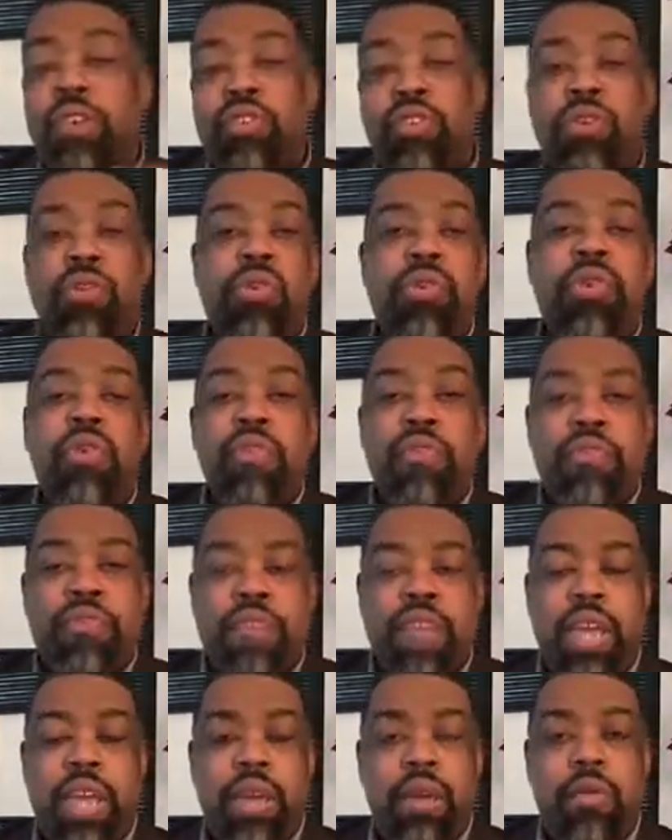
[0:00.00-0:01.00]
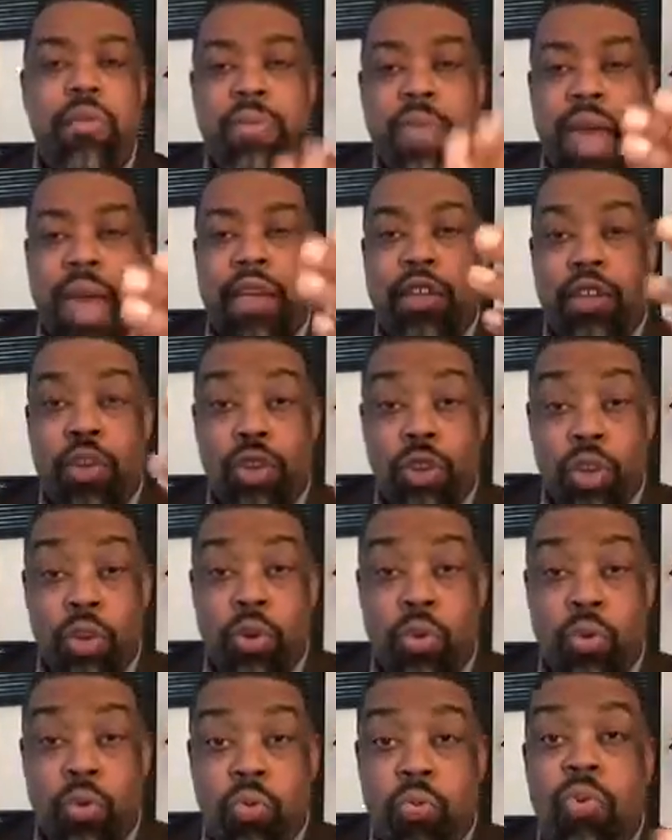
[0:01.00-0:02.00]
Do you feel that
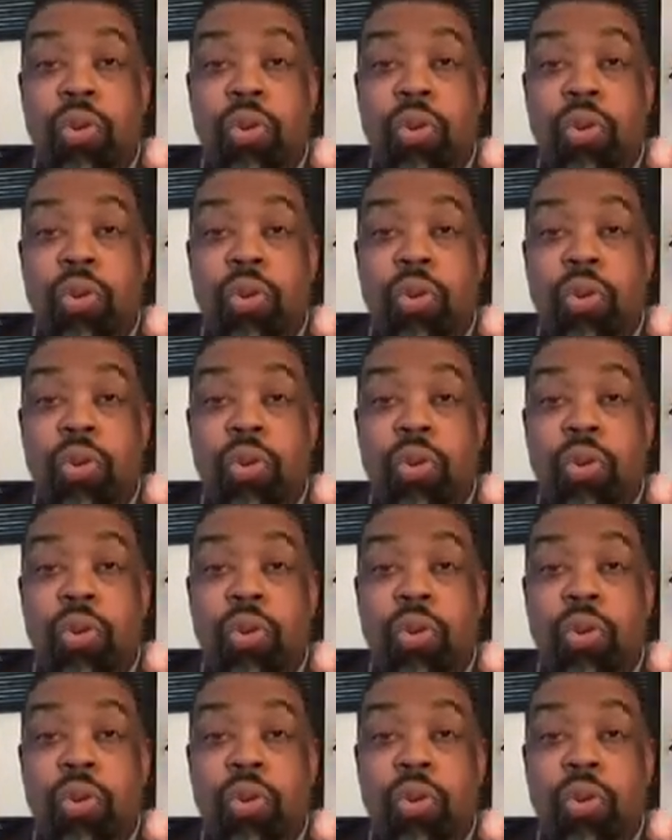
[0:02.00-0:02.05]
you